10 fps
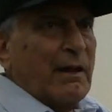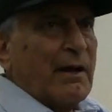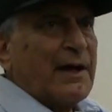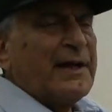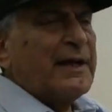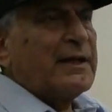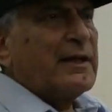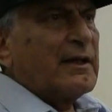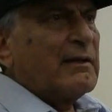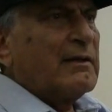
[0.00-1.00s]
I had
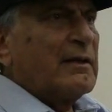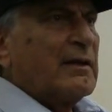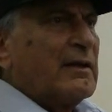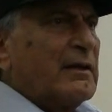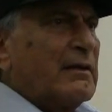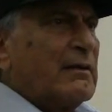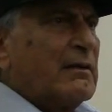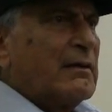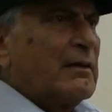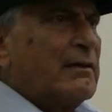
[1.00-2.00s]
a
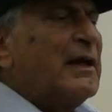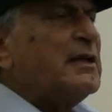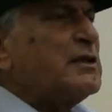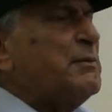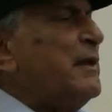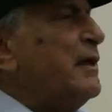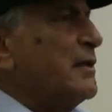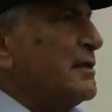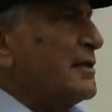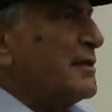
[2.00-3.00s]
great
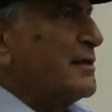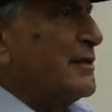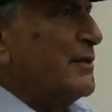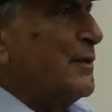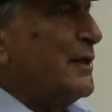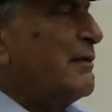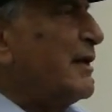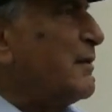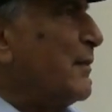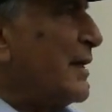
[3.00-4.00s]
experience with the
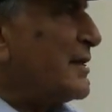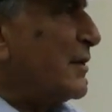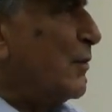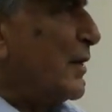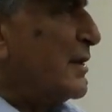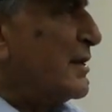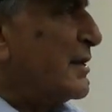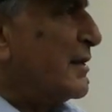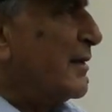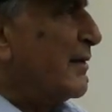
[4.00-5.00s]
great master
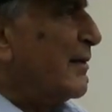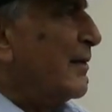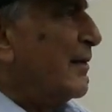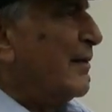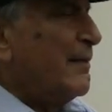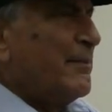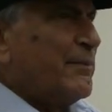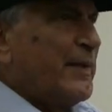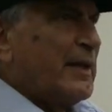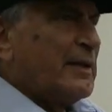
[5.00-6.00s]
once,
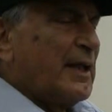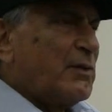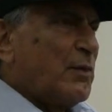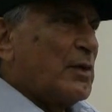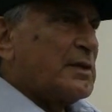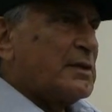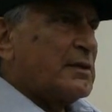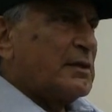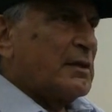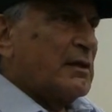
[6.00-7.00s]
and that
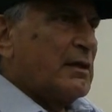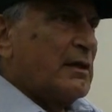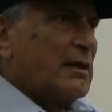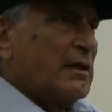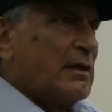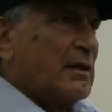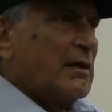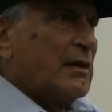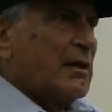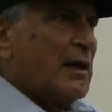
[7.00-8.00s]
was
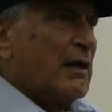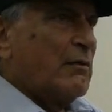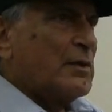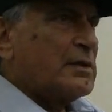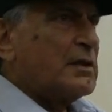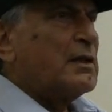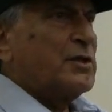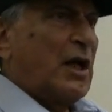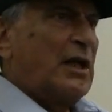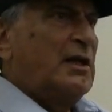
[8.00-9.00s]
I was a
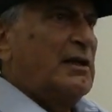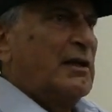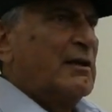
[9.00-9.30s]
child,